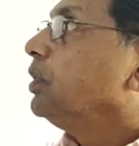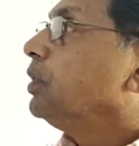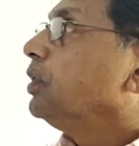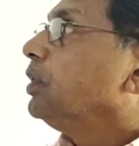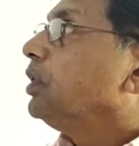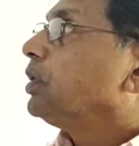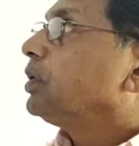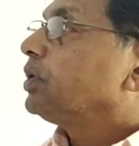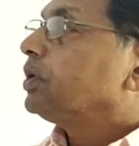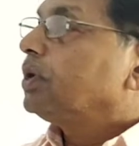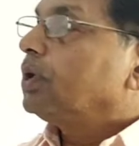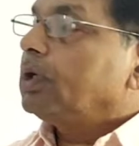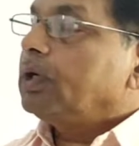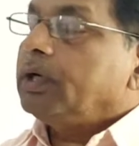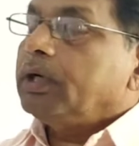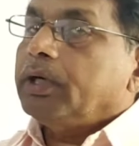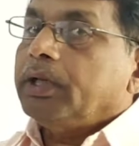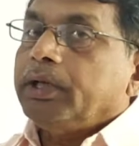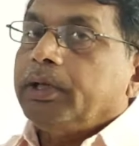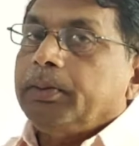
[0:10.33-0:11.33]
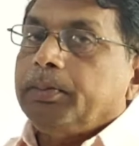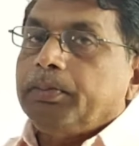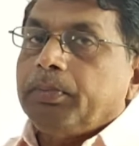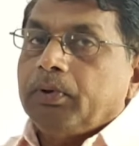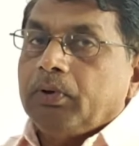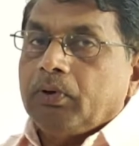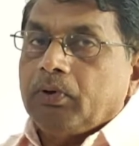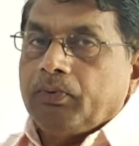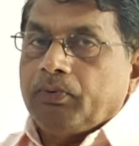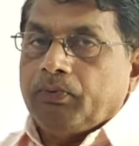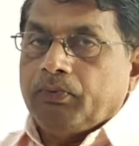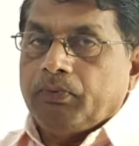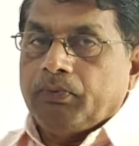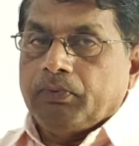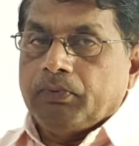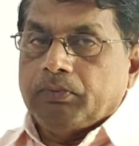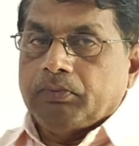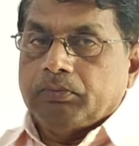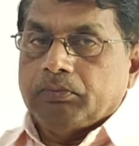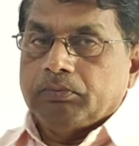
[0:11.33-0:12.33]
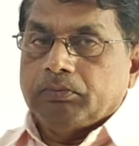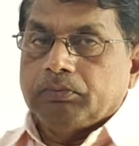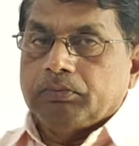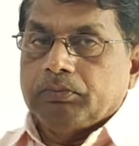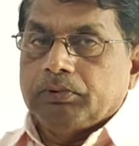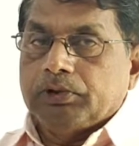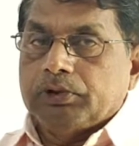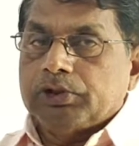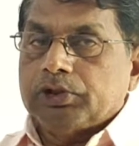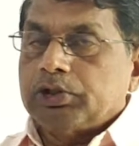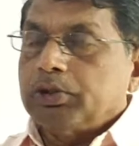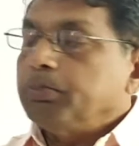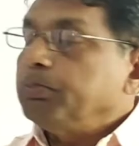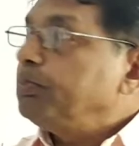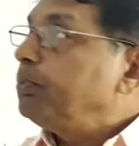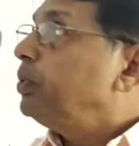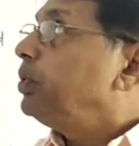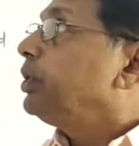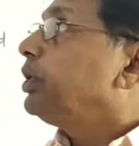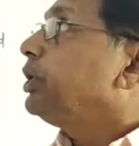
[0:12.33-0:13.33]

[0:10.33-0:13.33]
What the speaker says: The third type of simple